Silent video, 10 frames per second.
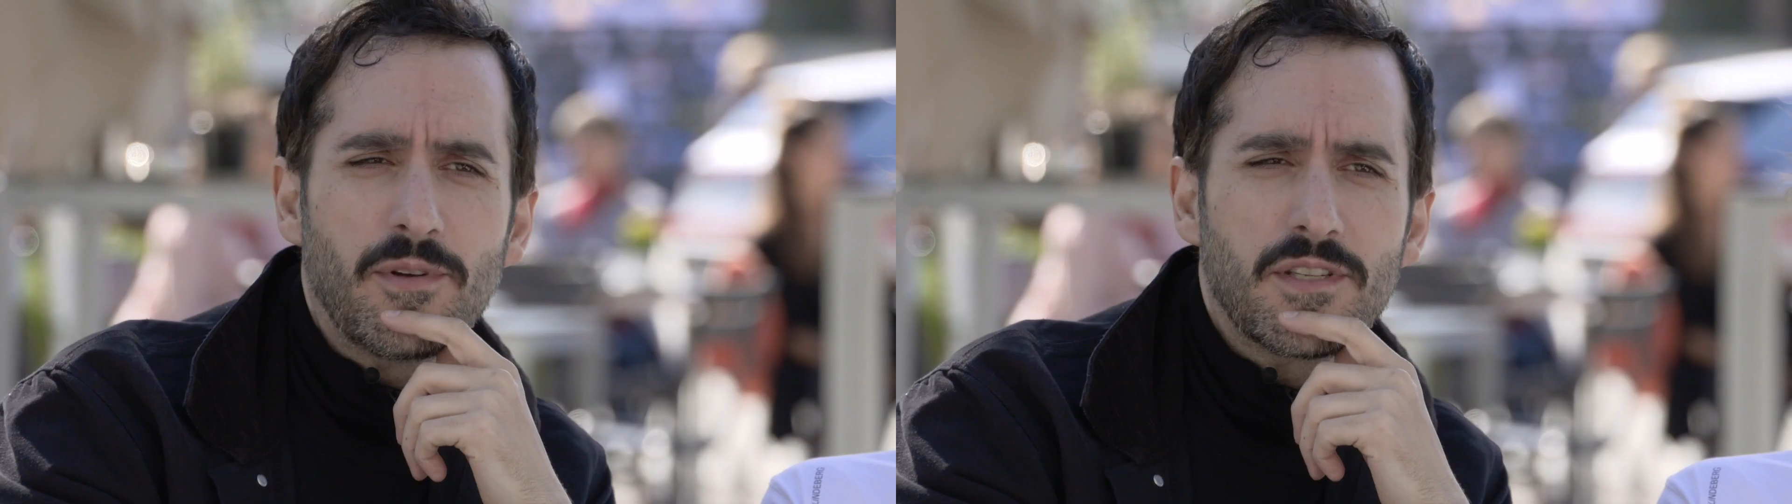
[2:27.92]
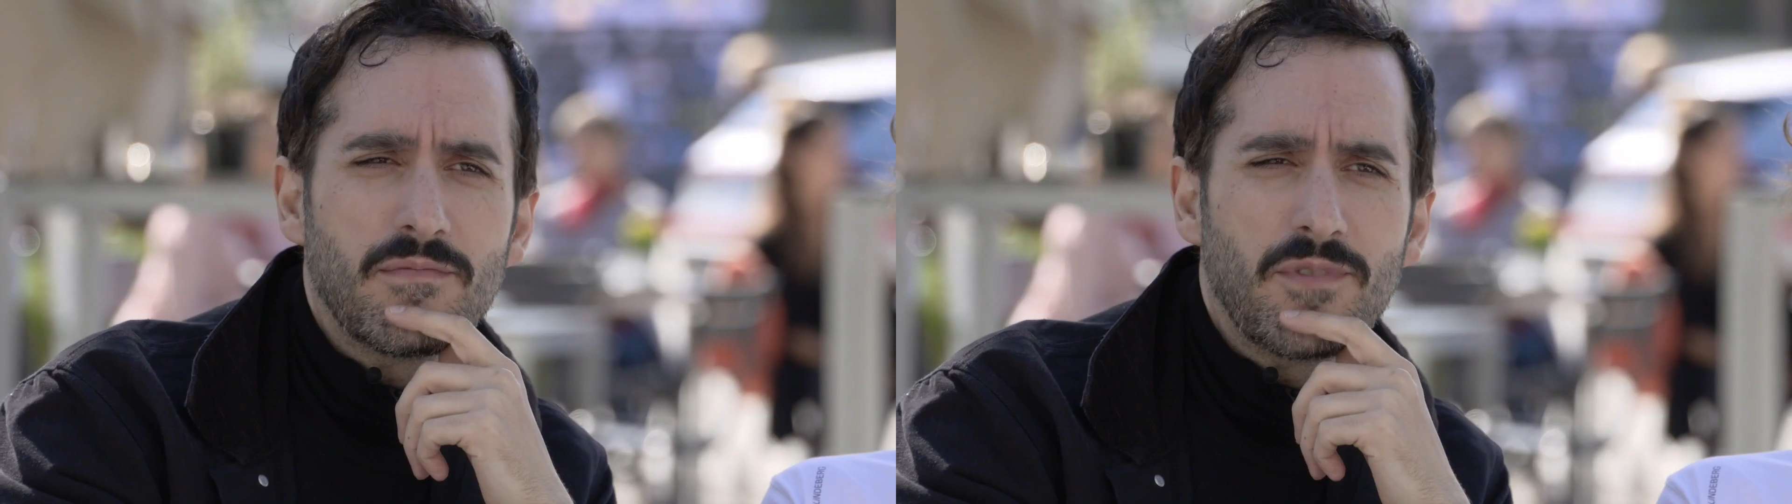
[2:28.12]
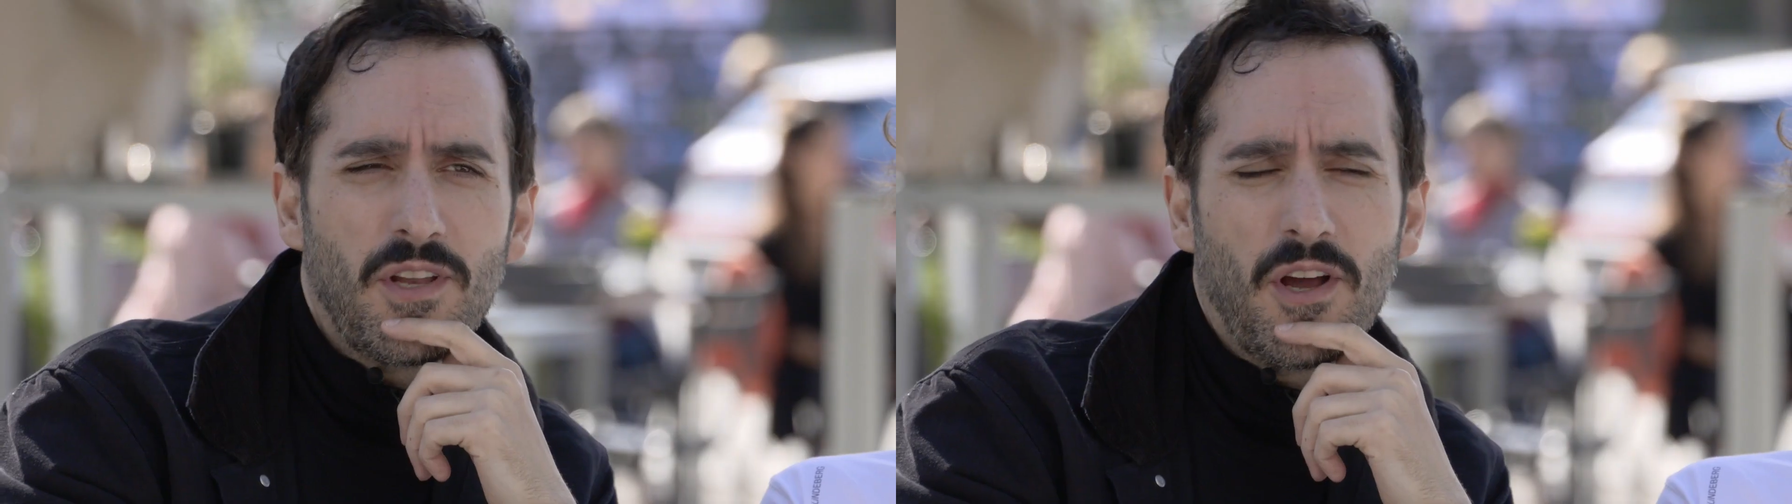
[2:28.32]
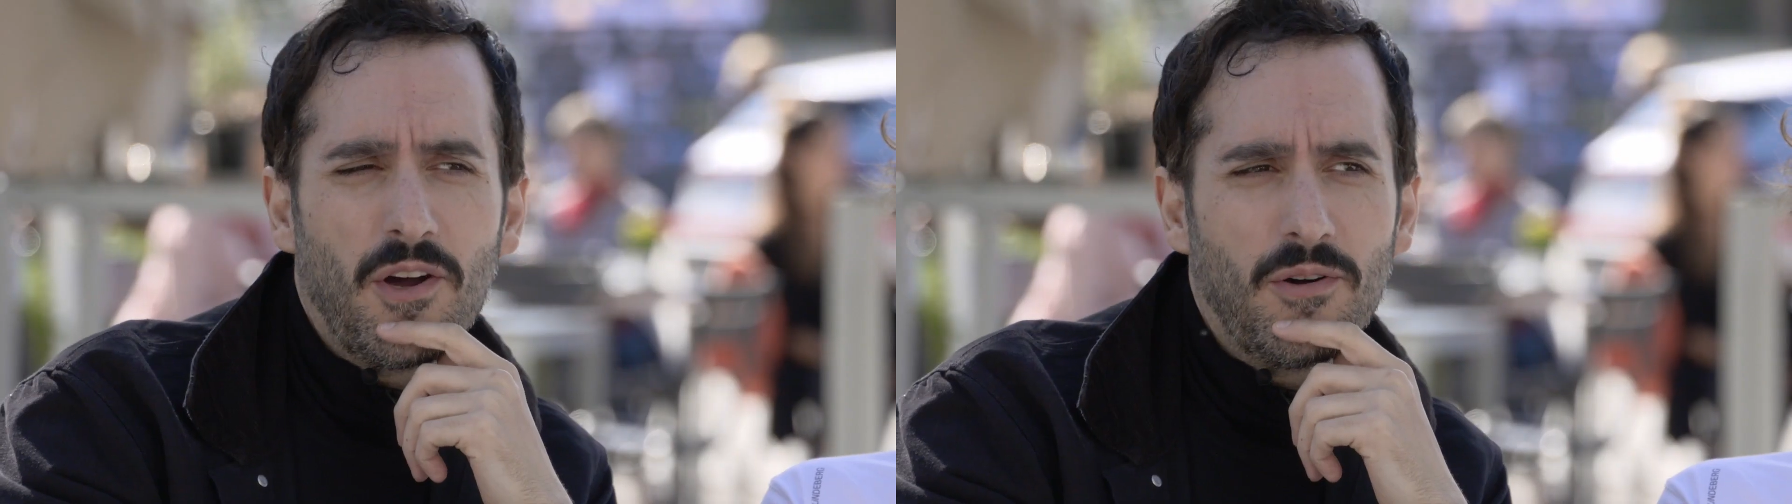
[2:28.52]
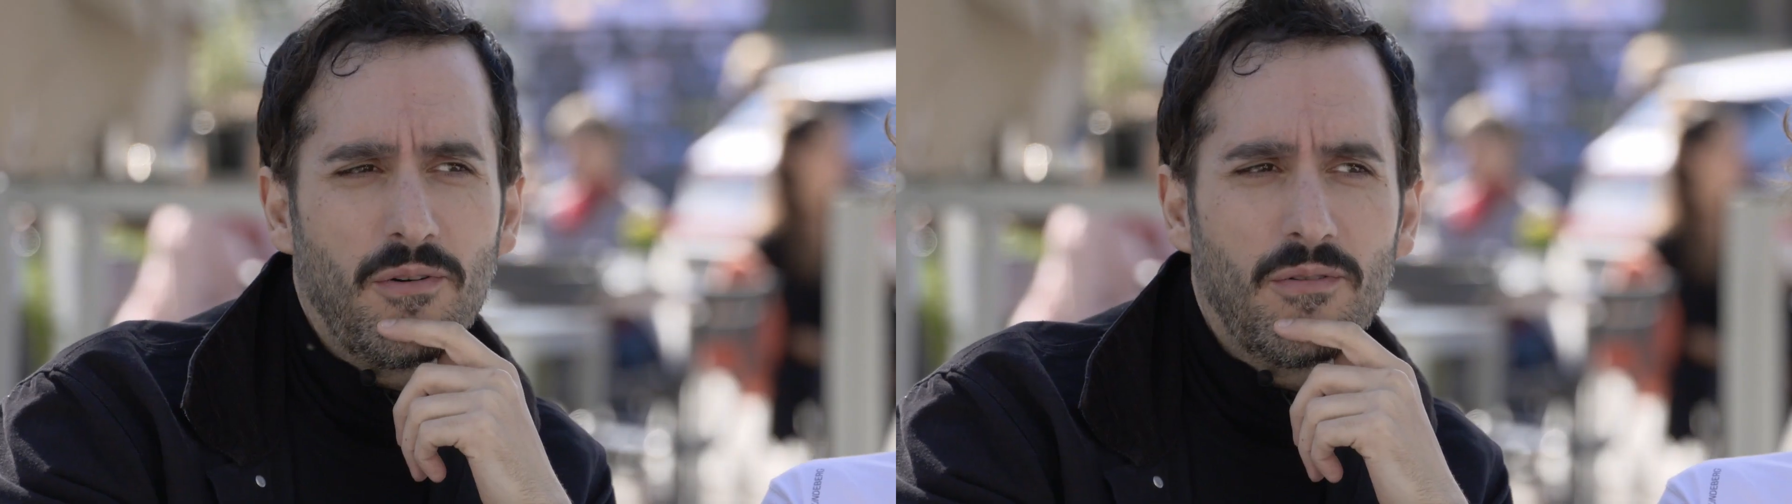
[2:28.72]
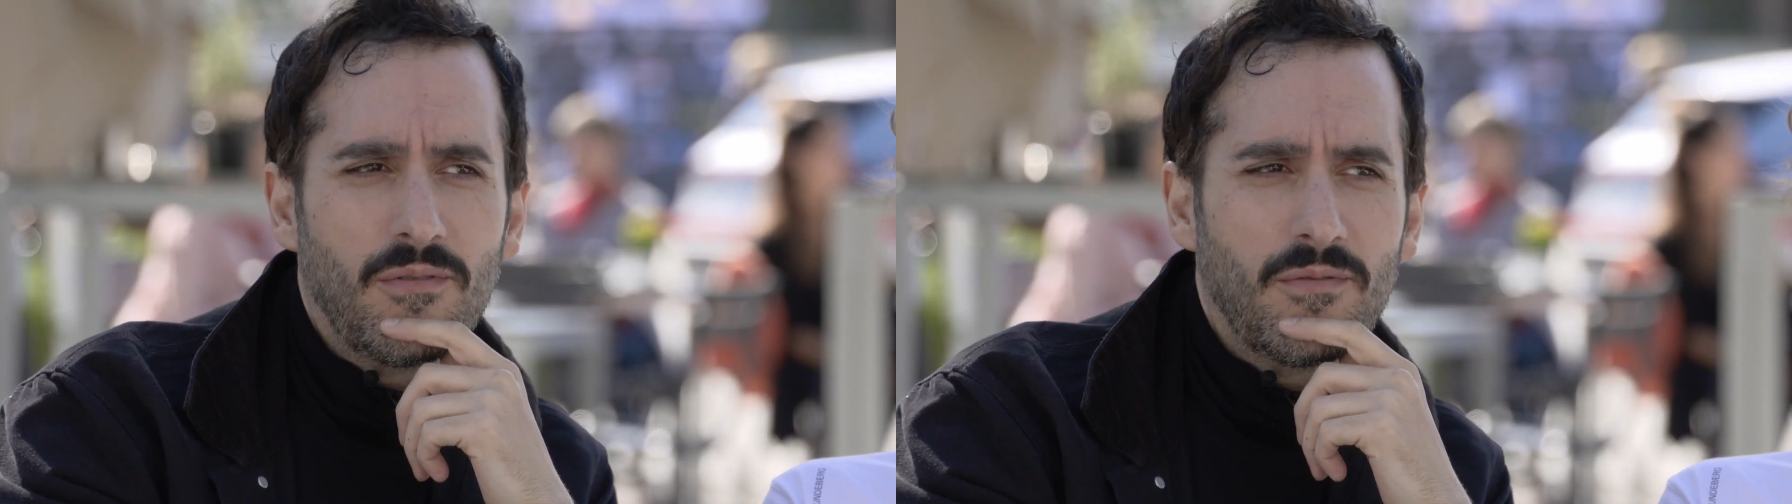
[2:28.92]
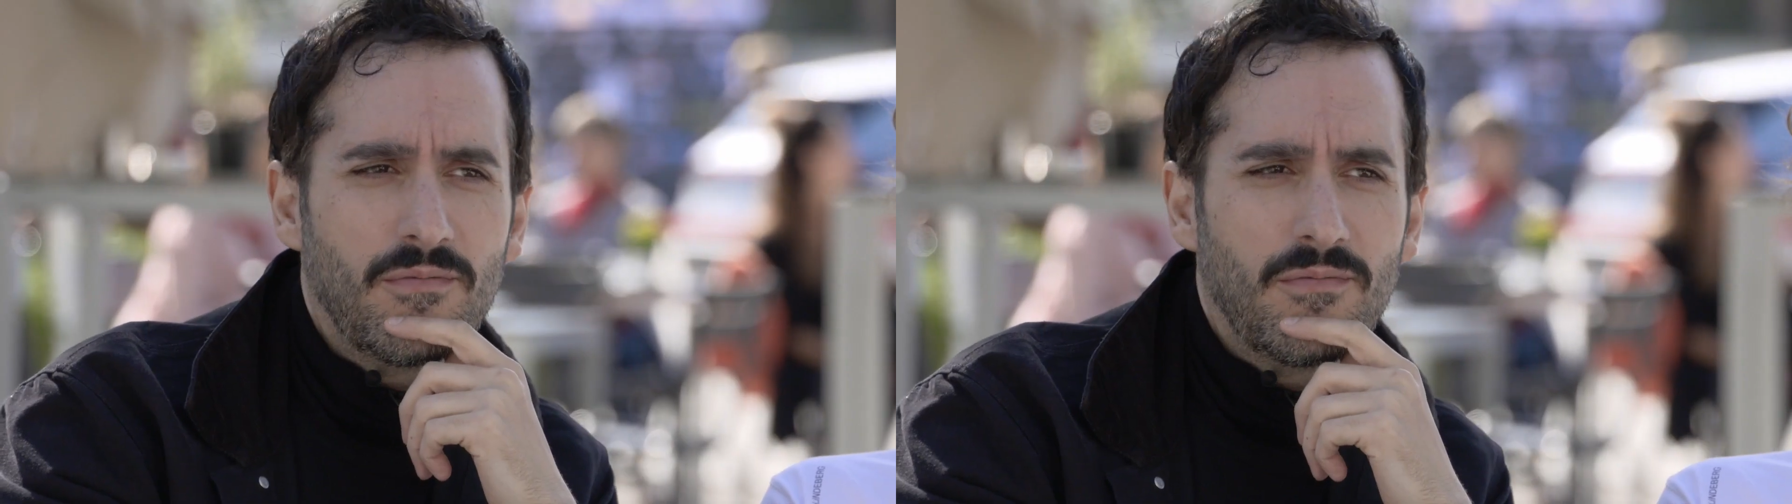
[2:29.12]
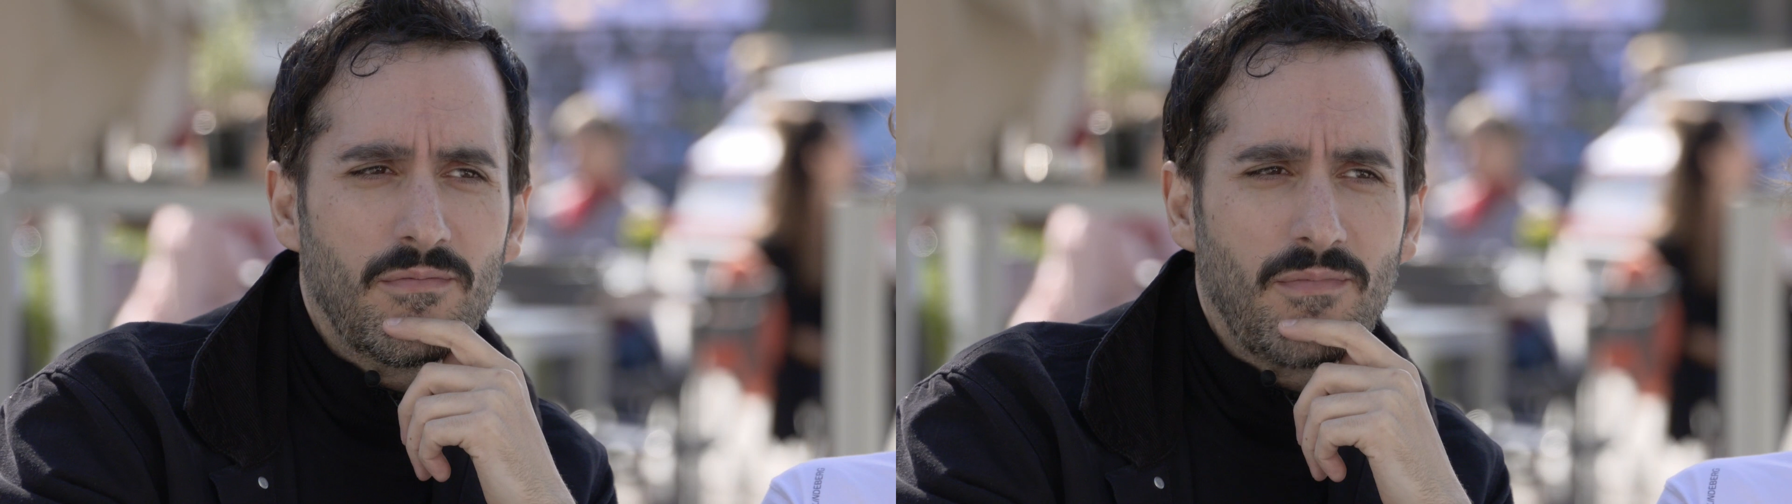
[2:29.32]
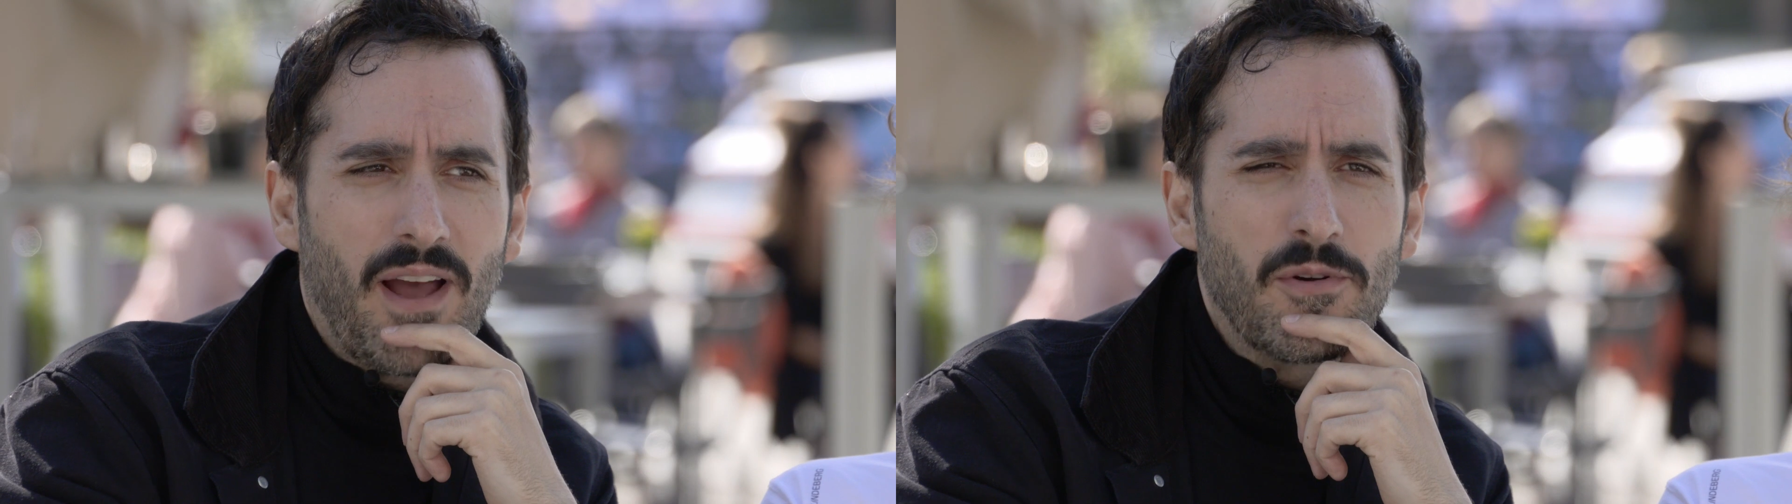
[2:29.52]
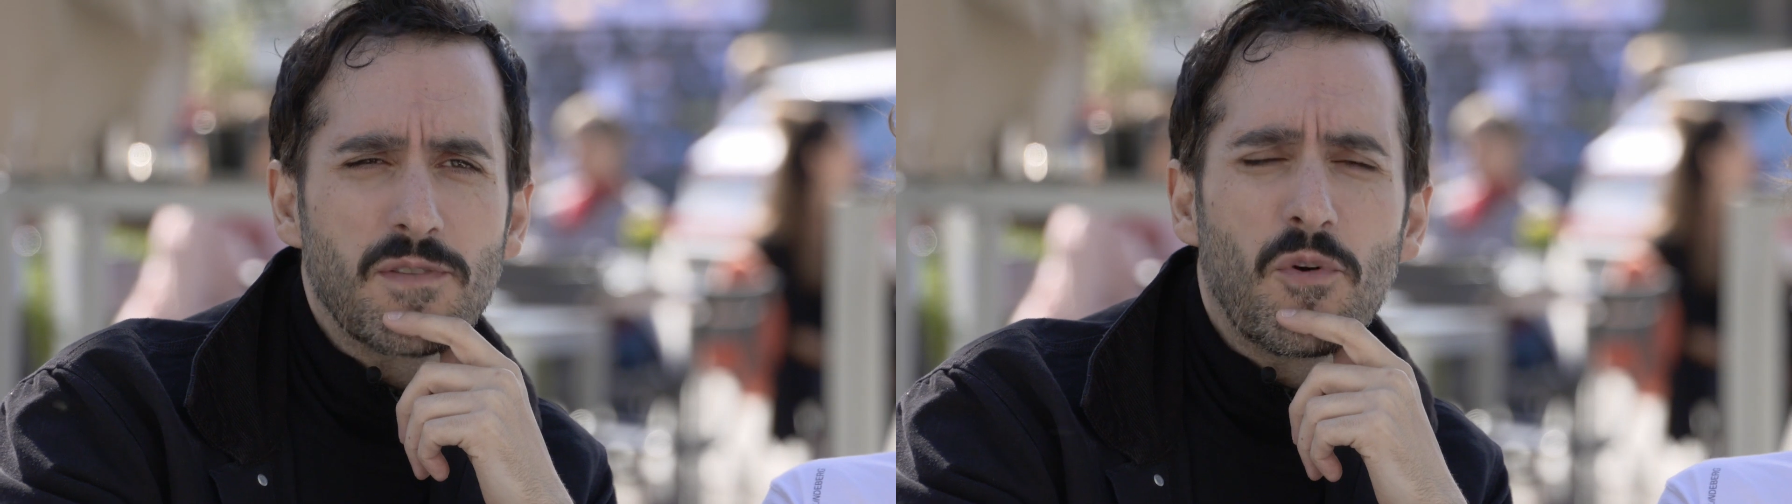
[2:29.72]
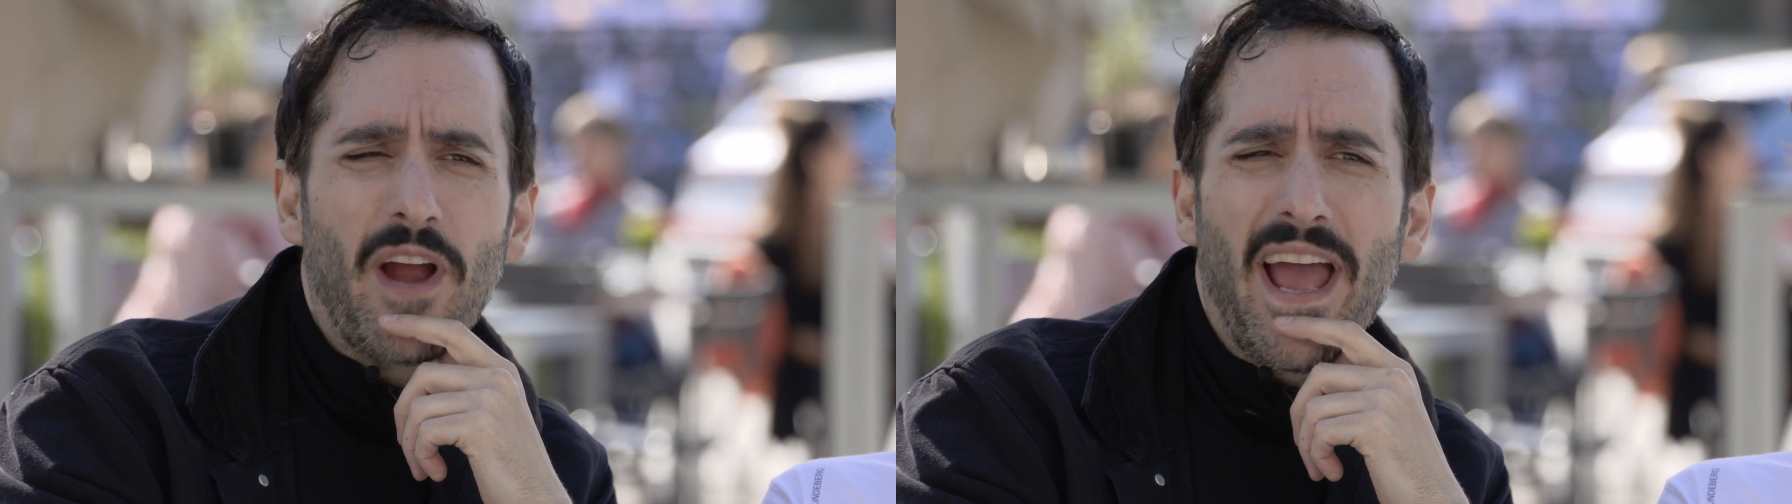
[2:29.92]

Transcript: was, you know, I was more